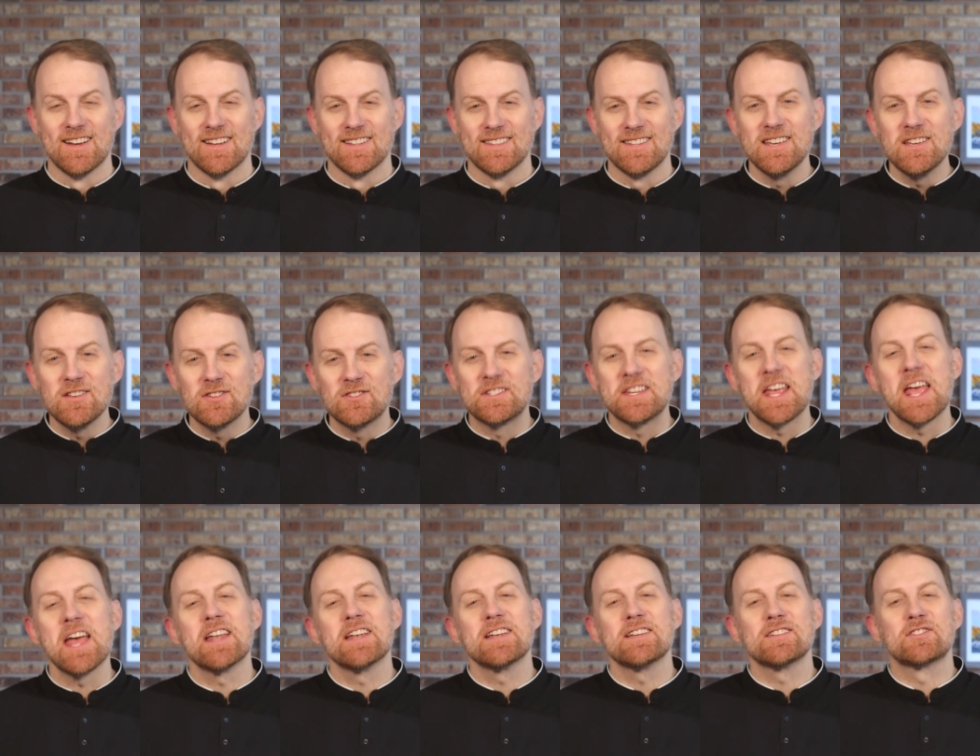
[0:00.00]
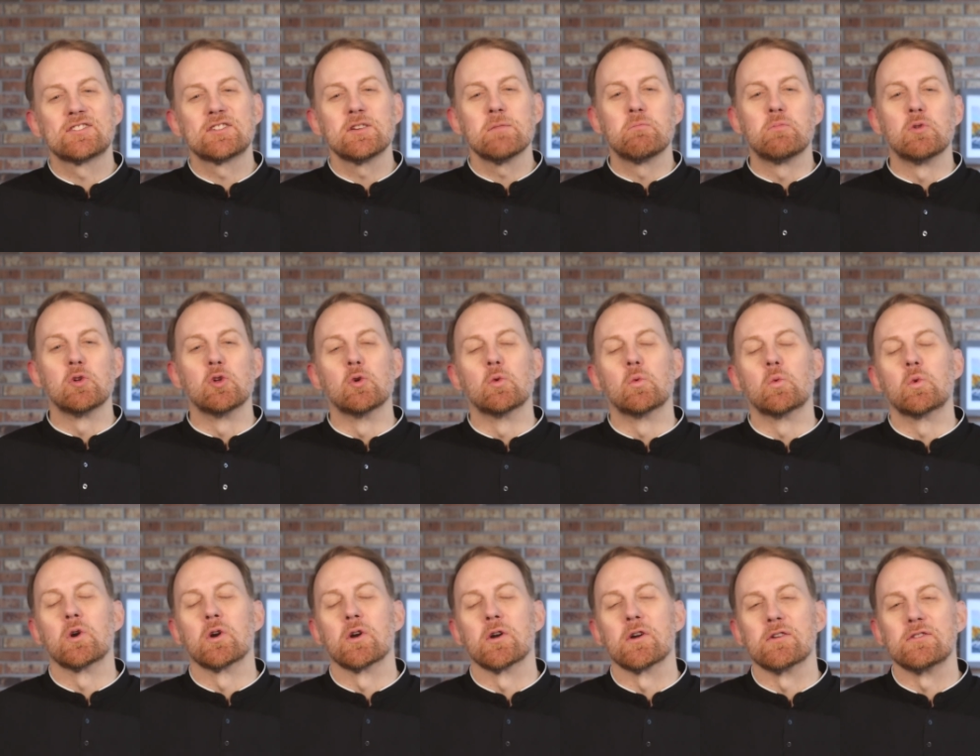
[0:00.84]
these 10 simple
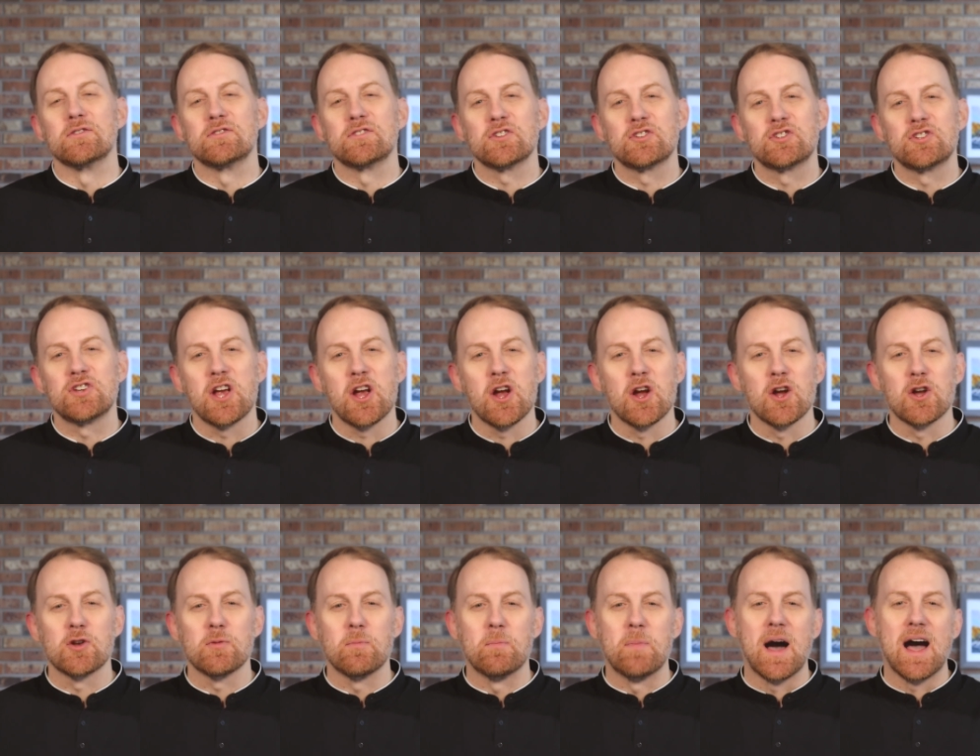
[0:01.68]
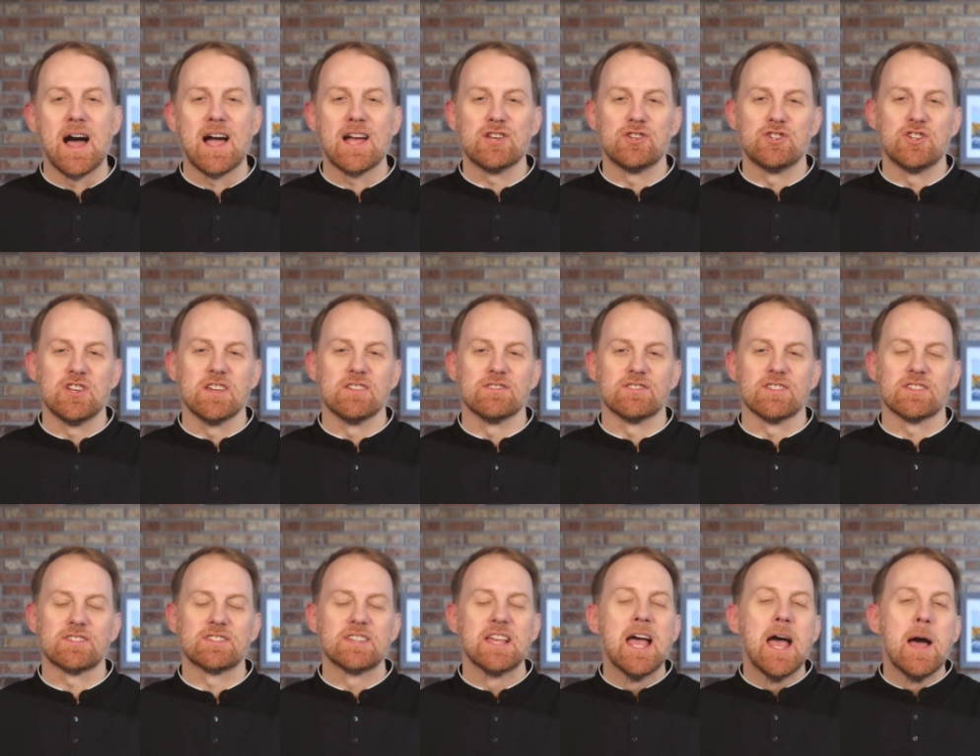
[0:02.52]
words shared by
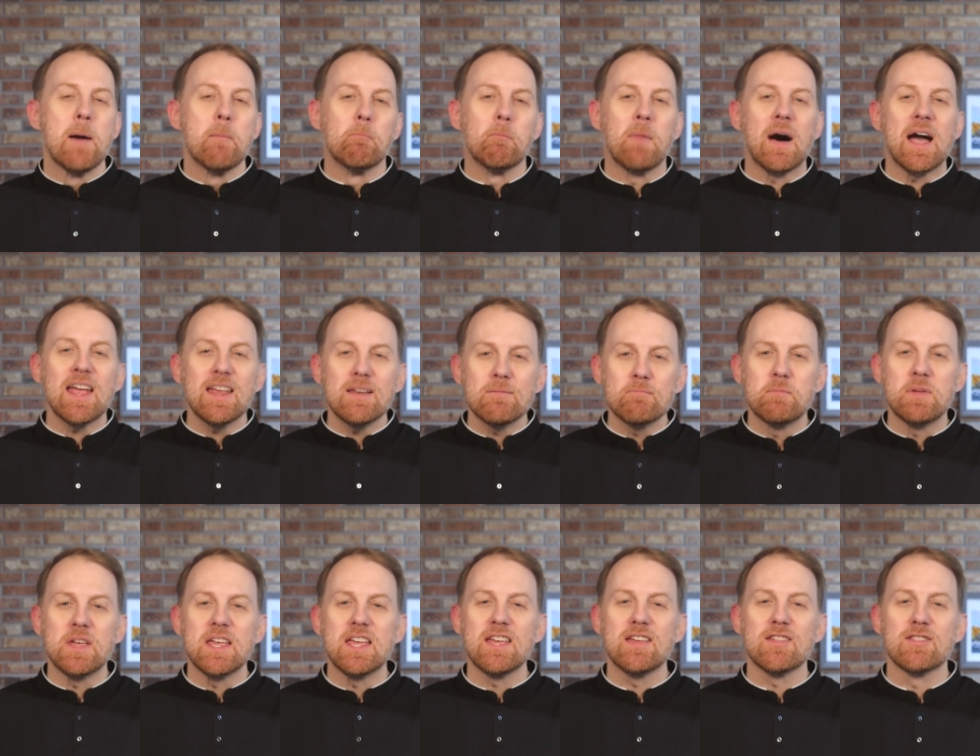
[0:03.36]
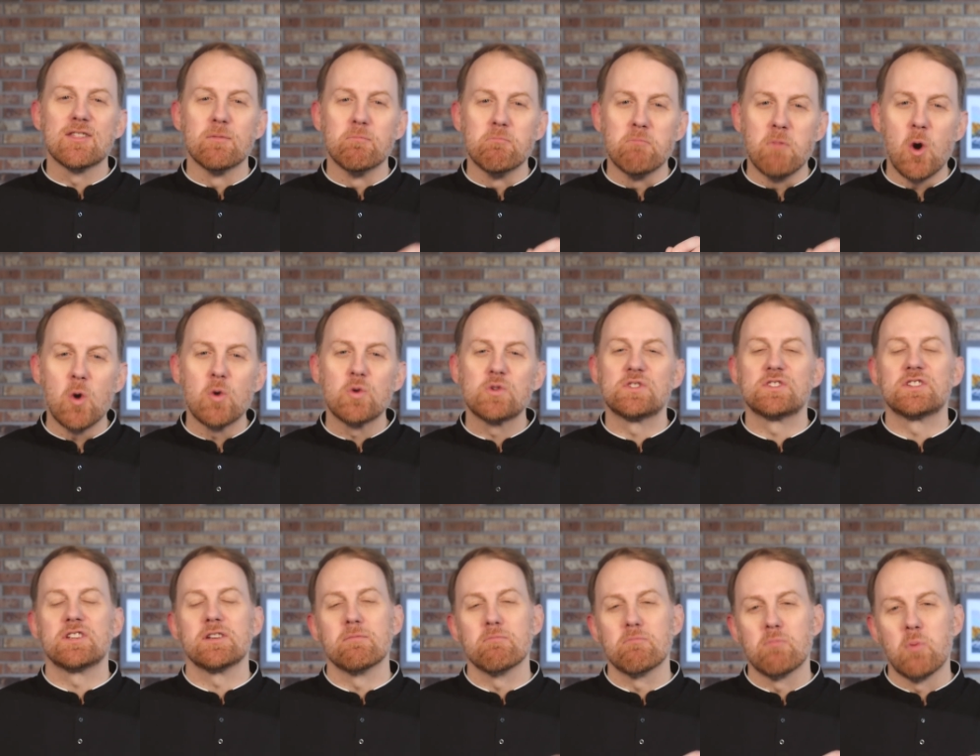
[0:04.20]
Jesus might be the
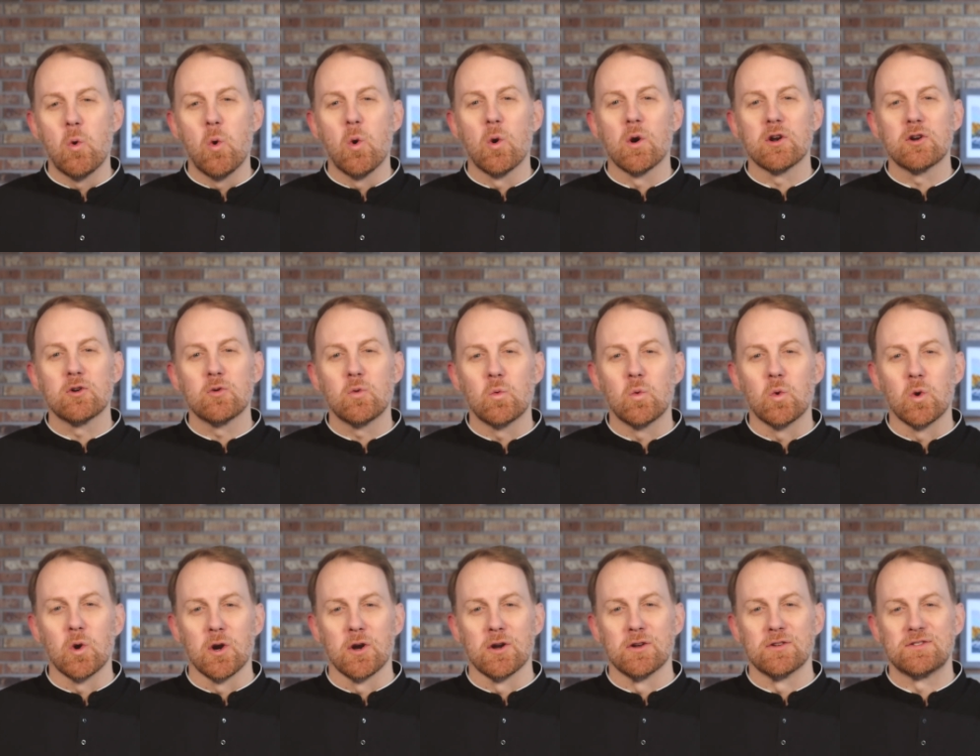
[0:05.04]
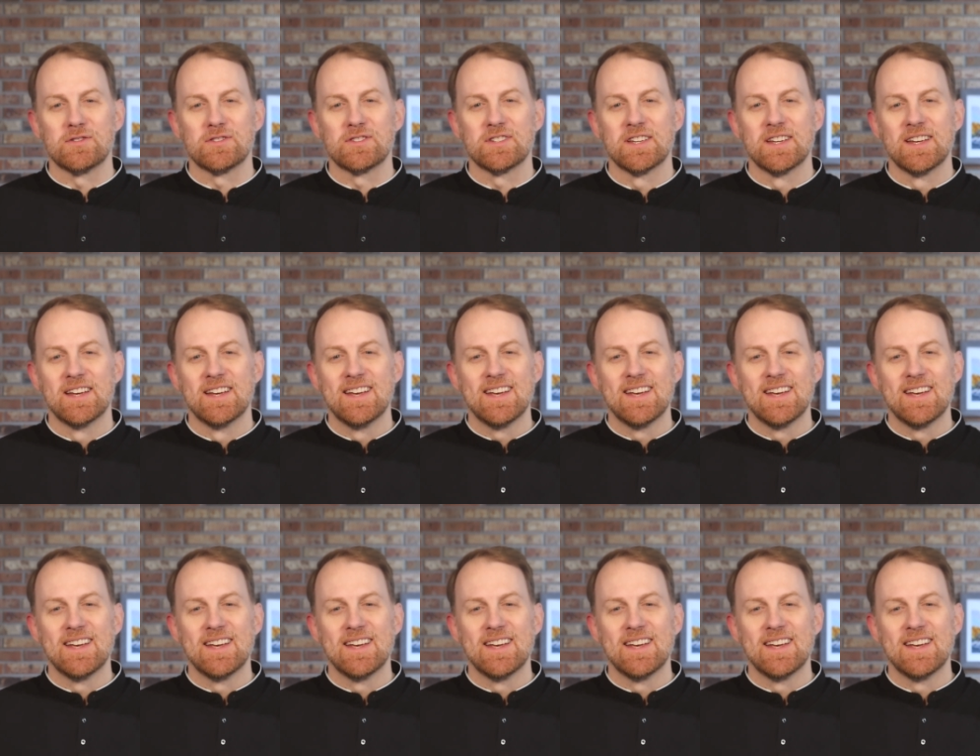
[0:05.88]
most important words